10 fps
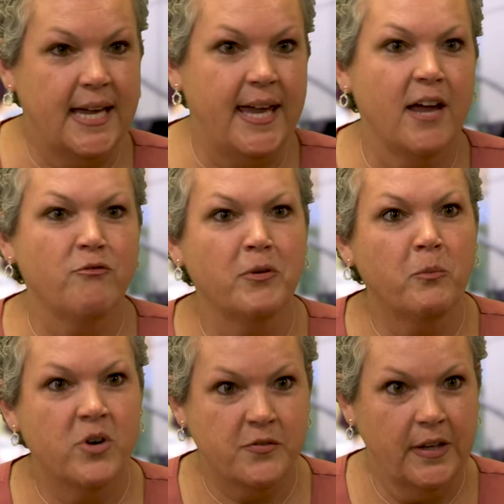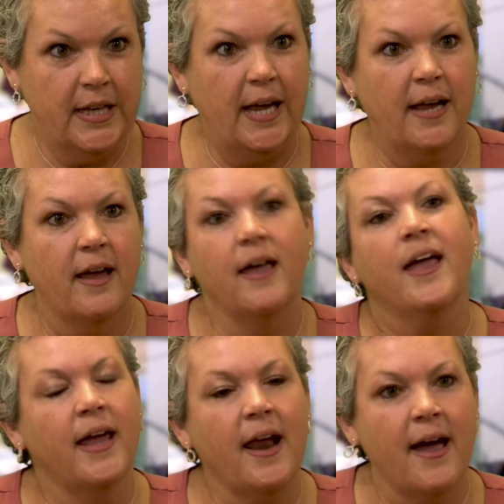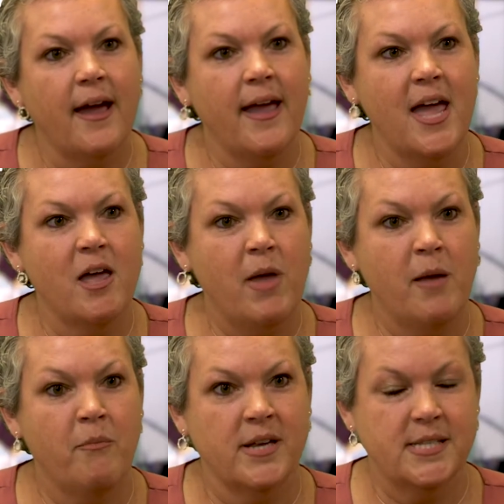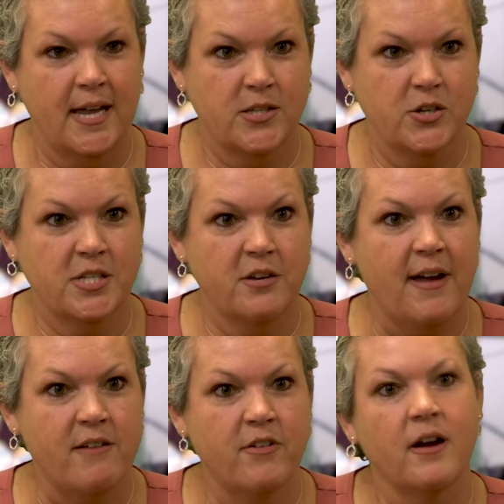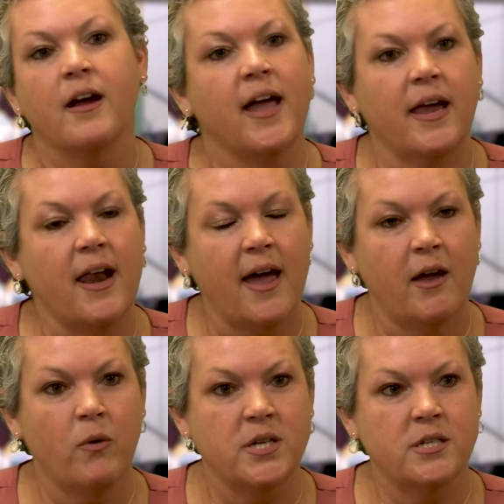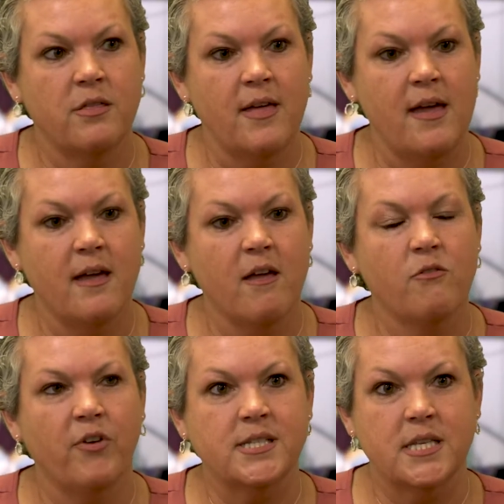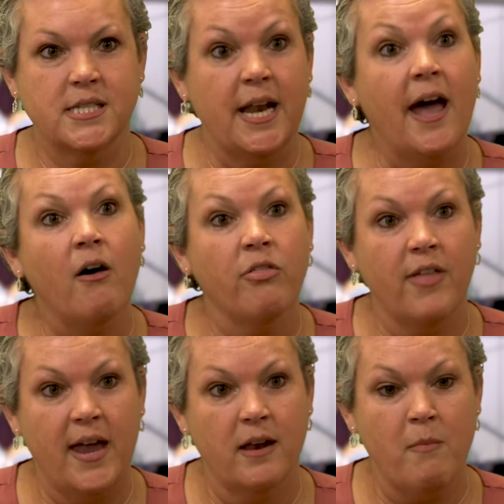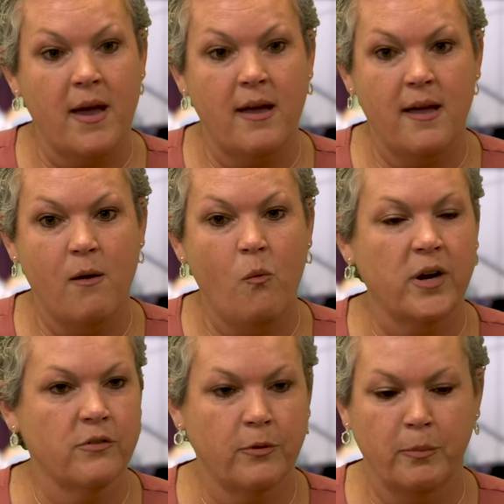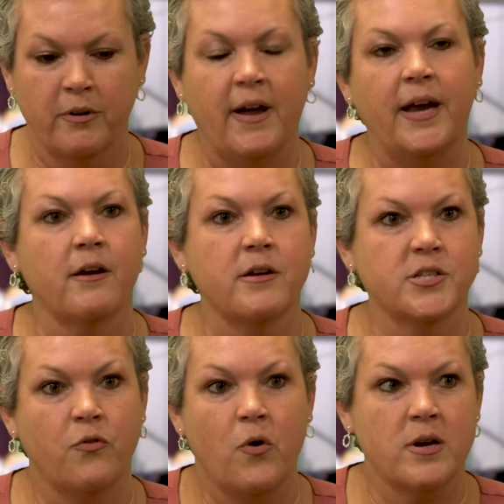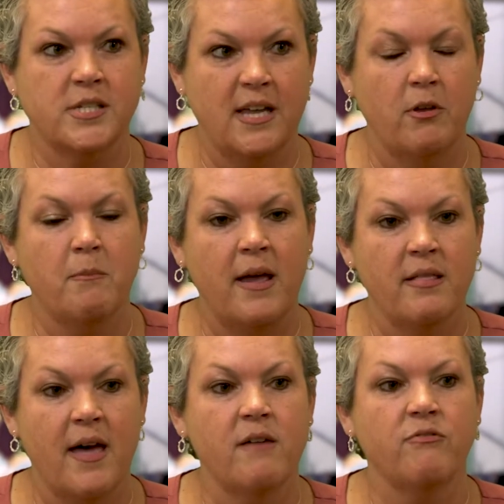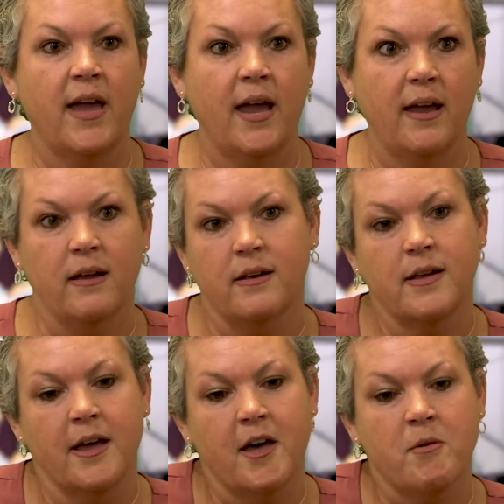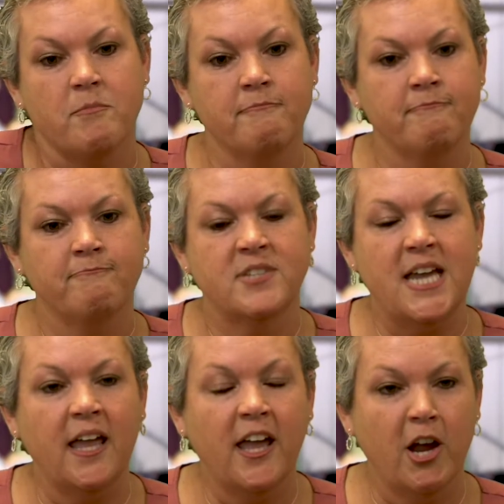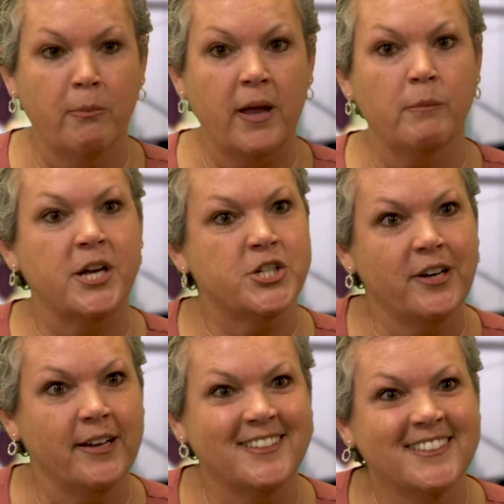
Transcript: Nikki. I'm from Mooresville, Indiana, and I am a breast cancer survivor, and I want to thank Franciscan Health and my wonderful providers for saving my life and um, taking care of me on my journey.